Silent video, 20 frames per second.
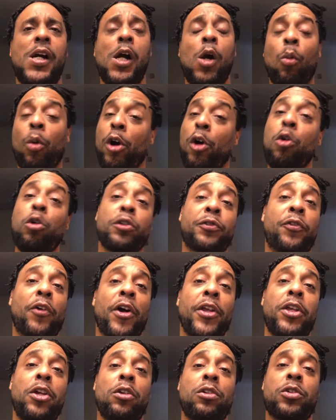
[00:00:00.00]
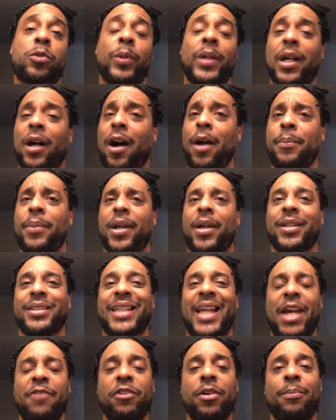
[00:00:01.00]
Well, who's for you, sweetheart? Because
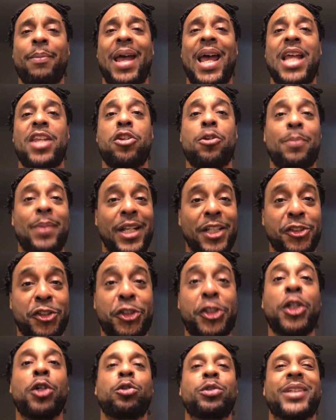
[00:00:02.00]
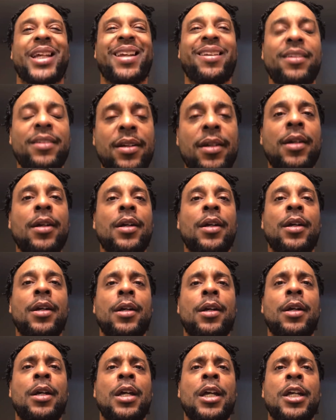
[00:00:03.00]
every man you've been choosing
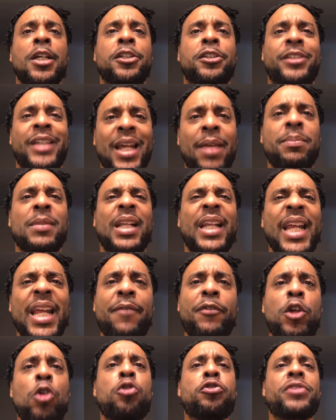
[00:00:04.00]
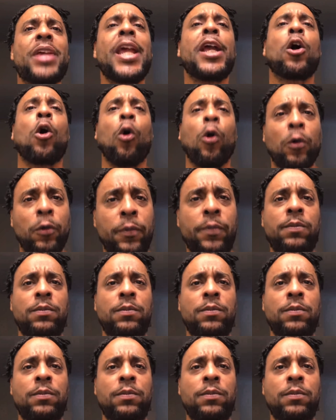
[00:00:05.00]
seemed to leave you single.